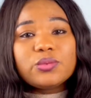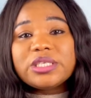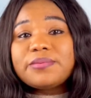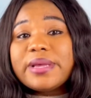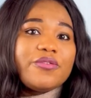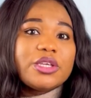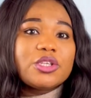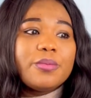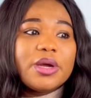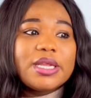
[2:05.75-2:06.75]
which if you're
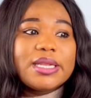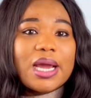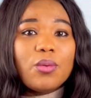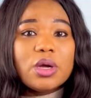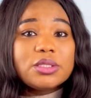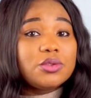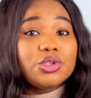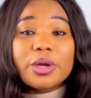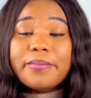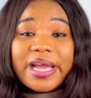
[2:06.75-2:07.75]
somebody that you
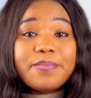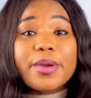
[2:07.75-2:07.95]
don't mind